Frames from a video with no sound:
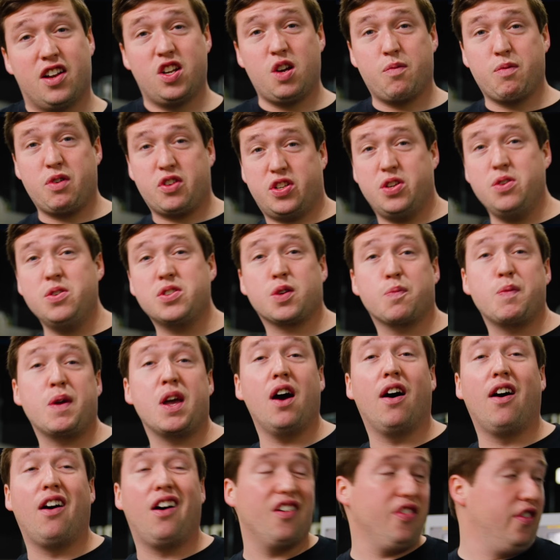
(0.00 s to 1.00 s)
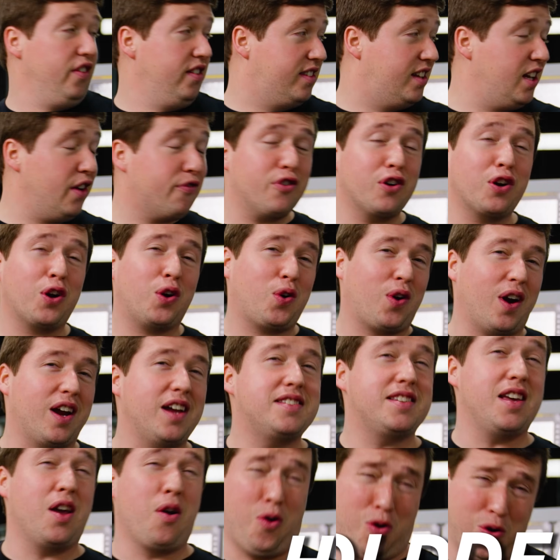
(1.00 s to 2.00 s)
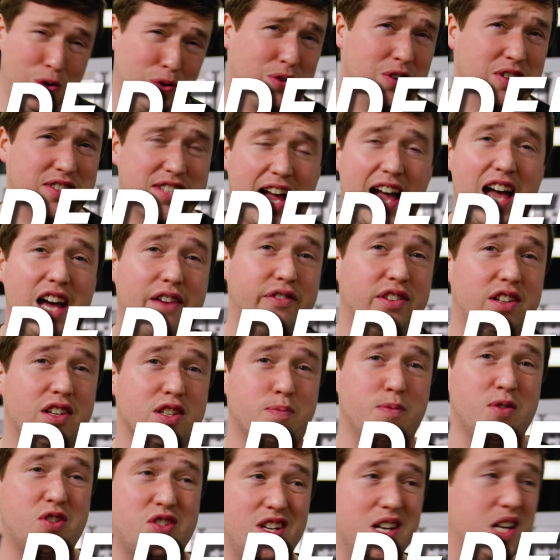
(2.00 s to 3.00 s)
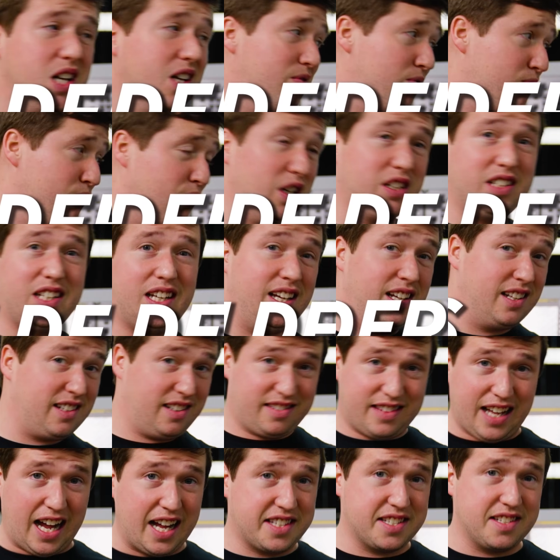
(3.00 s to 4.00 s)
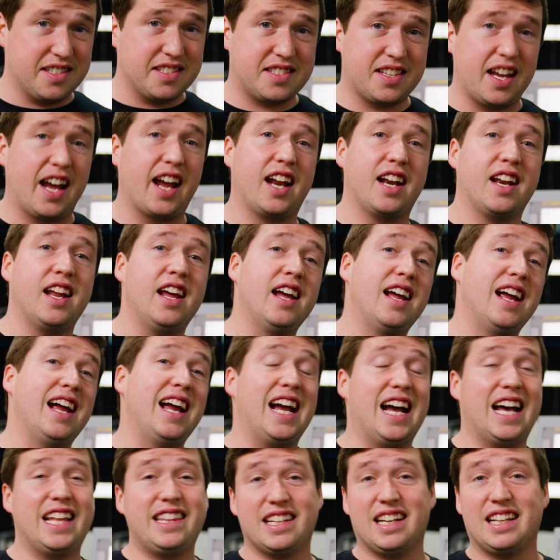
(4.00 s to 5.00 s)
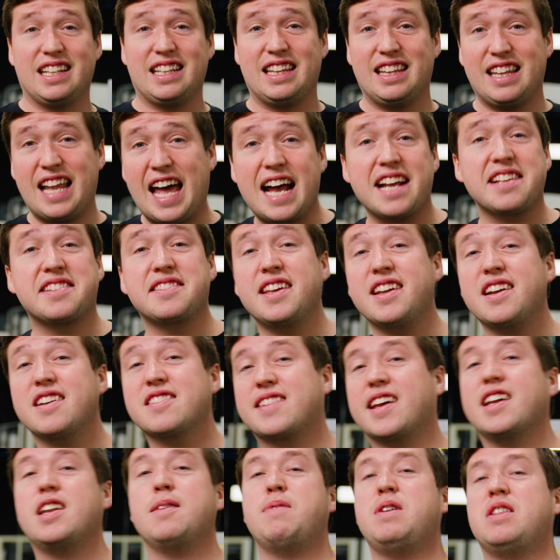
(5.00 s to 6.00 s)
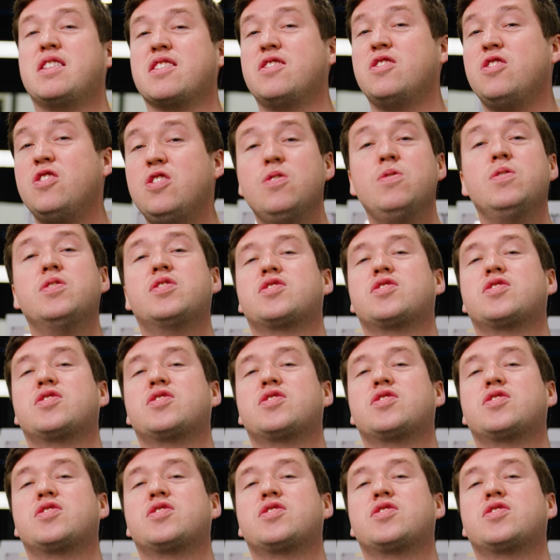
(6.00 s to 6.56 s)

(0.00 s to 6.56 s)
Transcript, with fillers: Number two is gonna be all the different crazy holders I have in this machine. Really, that's insane. And the last thing is gonna be the new